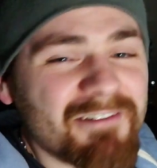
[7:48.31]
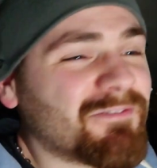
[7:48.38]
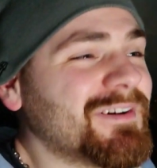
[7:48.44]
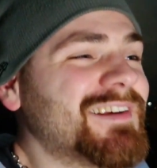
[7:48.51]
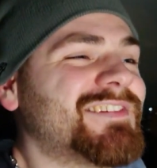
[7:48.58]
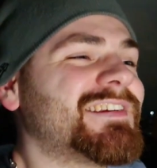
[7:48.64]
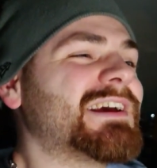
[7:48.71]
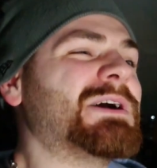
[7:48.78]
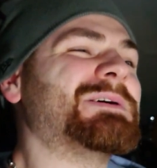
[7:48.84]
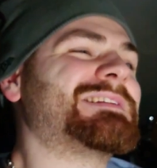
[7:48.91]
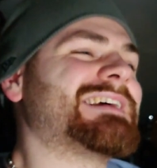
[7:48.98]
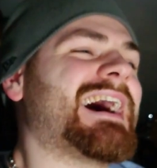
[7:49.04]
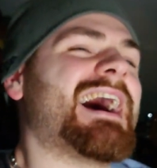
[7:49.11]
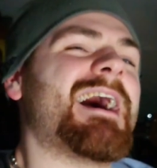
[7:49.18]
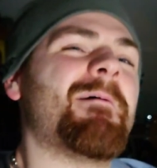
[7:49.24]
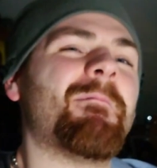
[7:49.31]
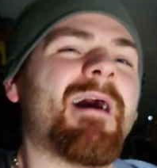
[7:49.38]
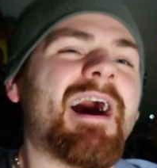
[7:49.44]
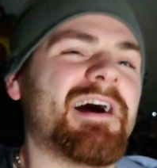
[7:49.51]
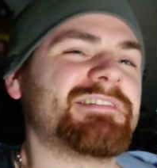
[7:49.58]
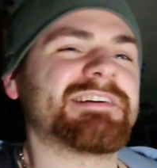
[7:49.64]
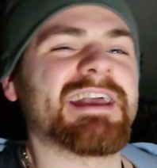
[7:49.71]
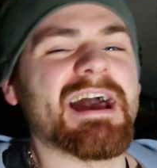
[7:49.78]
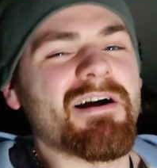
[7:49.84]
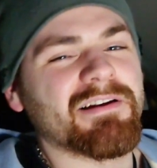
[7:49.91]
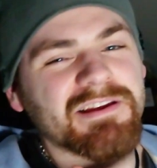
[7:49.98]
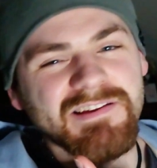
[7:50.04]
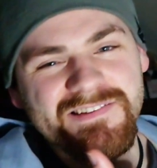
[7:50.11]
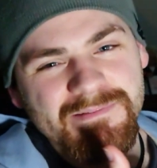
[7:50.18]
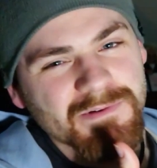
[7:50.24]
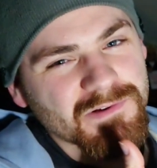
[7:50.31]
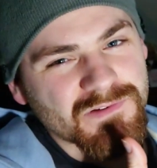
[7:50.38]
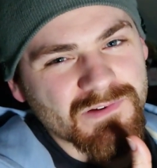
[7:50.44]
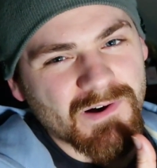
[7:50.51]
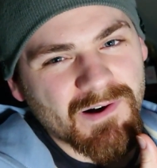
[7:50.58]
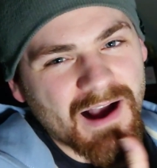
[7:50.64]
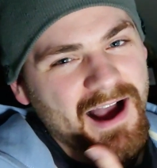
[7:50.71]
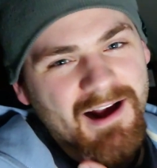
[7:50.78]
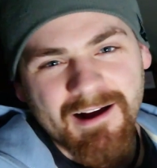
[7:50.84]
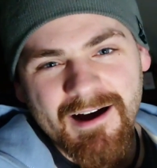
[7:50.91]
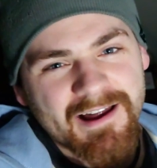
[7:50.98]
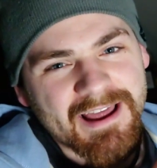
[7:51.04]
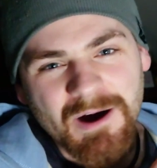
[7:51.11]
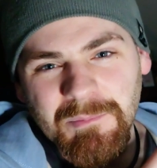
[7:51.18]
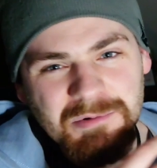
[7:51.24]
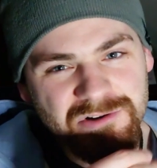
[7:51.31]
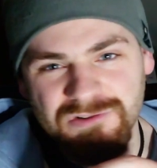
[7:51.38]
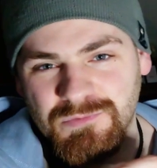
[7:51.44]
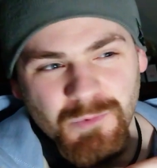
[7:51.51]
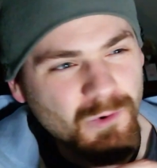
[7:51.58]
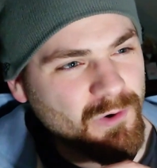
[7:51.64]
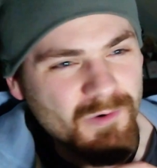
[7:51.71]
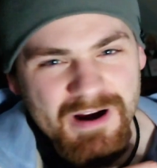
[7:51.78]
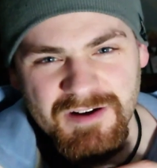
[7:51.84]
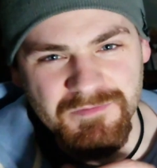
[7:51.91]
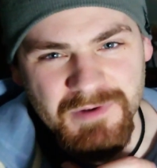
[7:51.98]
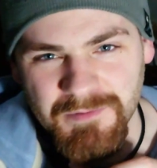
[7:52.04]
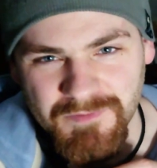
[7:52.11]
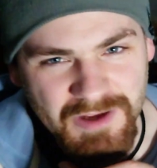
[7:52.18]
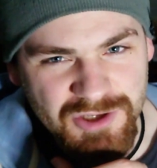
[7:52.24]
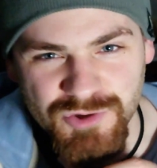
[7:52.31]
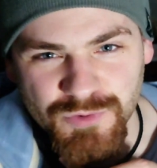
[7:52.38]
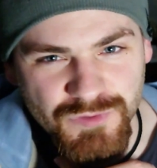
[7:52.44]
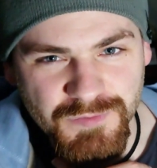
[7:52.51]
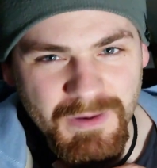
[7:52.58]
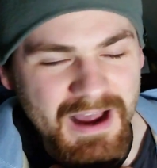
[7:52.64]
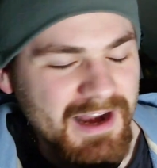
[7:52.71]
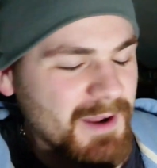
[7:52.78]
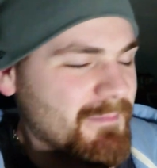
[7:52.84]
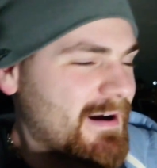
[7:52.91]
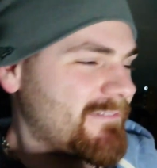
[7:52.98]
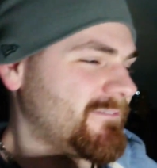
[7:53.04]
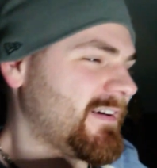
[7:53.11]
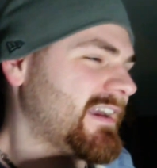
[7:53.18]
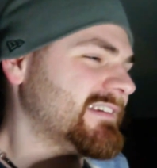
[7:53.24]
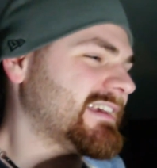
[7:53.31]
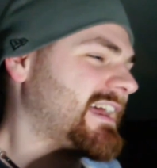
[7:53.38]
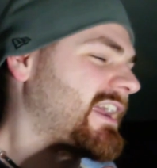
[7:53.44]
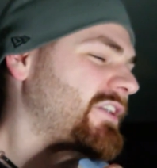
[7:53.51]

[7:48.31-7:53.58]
every single time I check out an Ez Mil song, I can't help but just walk away from it with a huge smile on my face.